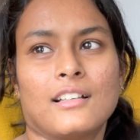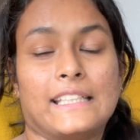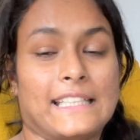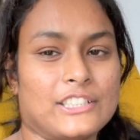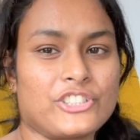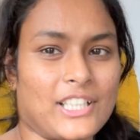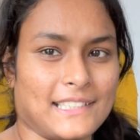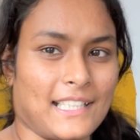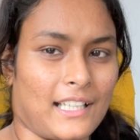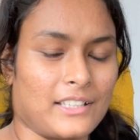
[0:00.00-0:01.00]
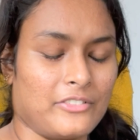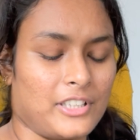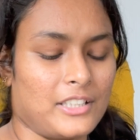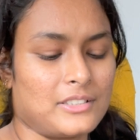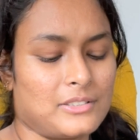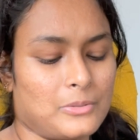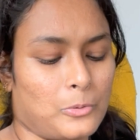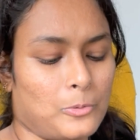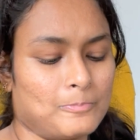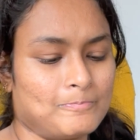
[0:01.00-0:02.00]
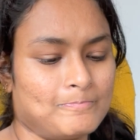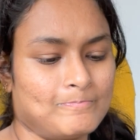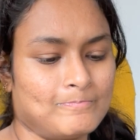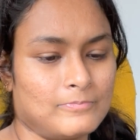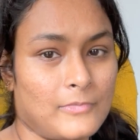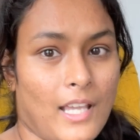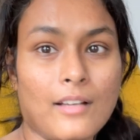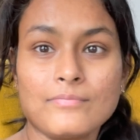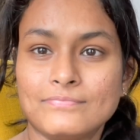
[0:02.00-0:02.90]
de-stressing activity. So yeah.